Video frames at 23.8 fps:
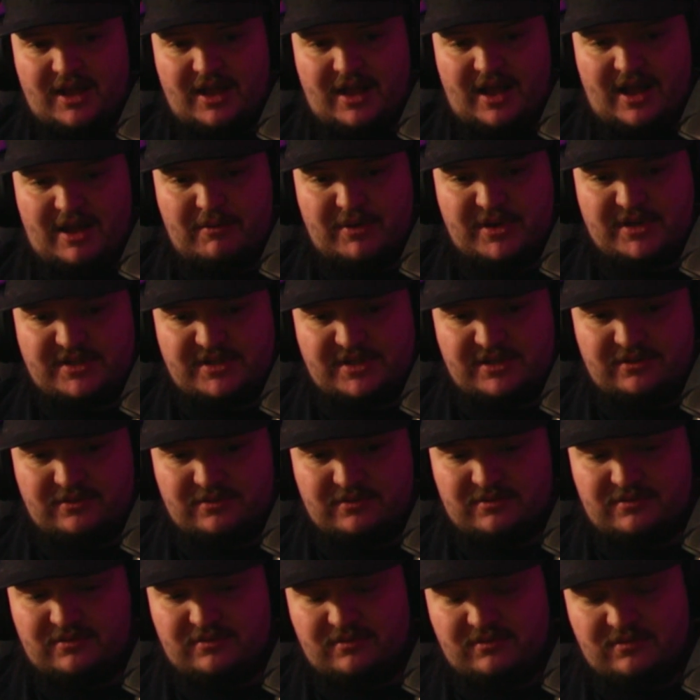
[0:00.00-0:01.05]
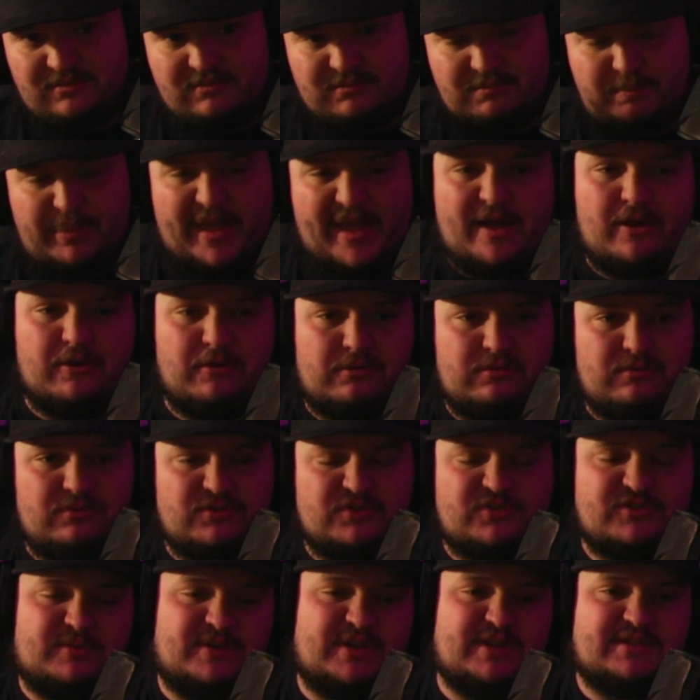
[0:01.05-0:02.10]
I went to Pound
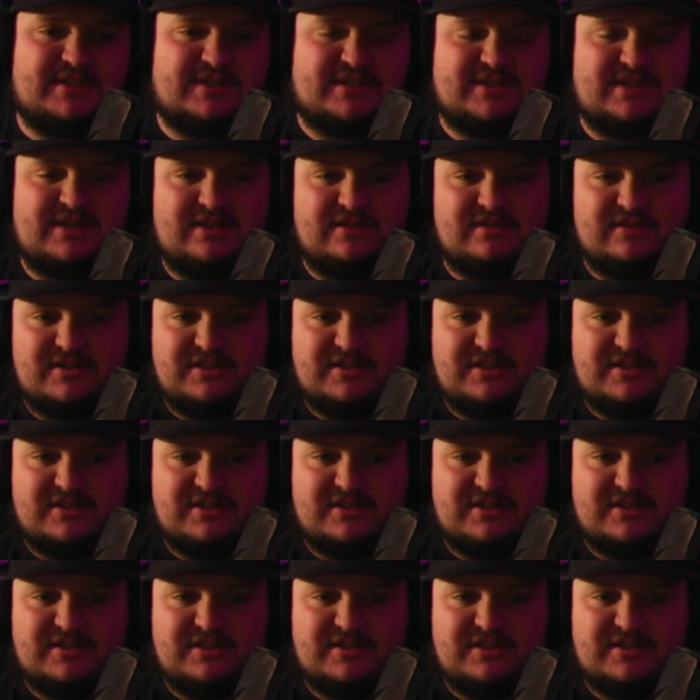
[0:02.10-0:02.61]
2016,